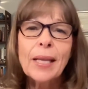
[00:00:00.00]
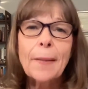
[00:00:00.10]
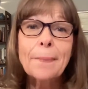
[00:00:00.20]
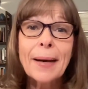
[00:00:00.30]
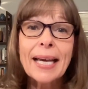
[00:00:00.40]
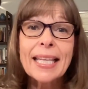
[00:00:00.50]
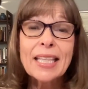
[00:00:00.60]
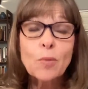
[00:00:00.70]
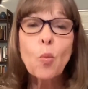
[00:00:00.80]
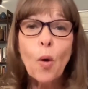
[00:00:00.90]
but
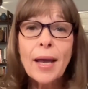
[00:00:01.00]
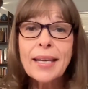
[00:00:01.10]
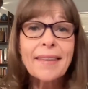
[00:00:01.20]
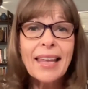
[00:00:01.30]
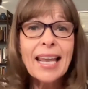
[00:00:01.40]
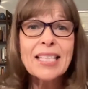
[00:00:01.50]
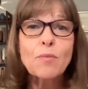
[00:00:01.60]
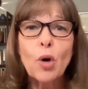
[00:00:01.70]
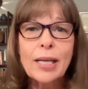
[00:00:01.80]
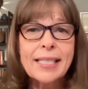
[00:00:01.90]
one that is
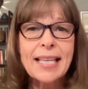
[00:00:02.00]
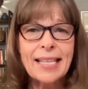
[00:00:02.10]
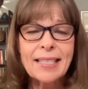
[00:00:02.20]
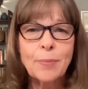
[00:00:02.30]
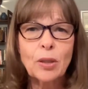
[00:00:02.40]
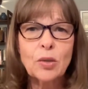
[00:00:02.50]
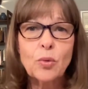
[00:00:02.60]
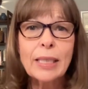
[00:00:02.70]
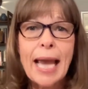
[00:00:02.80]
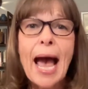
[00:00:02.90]
more accessible and
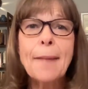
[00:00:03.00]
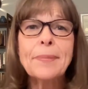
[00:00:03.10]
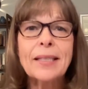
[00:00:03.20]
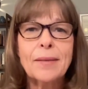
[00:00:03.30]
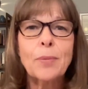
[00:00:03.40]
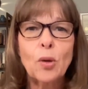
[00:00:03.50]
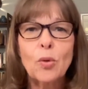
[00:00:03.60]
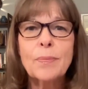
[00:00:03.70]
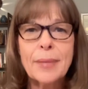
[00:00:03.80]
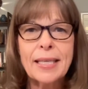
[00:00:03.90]
really applicable
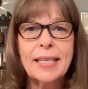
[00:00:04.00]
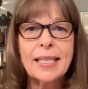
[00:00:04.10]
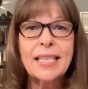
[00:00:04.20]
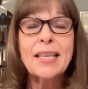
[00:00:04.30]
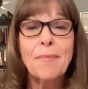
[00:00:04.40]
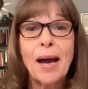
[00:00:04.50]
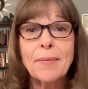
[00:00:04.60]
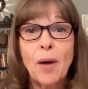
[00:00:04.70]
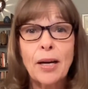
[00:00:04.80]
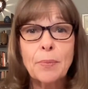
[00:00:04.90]
would be the
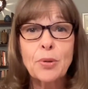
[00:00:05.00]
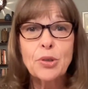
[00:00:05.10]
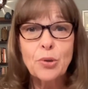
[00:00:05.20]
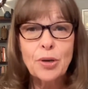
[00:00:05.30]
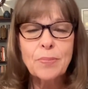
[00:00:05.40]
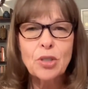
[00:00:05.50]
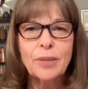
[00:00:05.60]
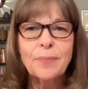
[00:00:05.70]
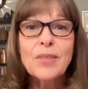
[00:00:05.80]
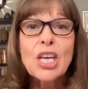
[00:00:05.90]
mind body
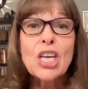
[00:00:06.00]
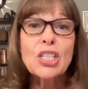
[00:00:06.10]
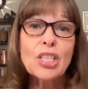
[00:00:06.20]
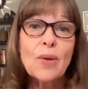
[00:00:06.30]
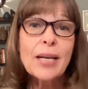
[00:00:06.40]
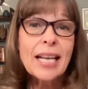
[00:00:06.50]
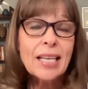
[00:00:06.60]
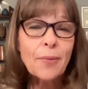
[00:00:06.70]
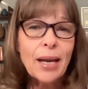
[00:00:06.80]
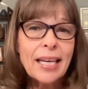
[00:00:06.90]
prescription so at
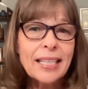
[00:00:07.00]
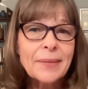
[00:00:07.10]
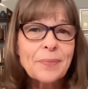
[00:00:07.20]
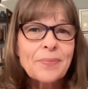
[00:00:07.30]
any rate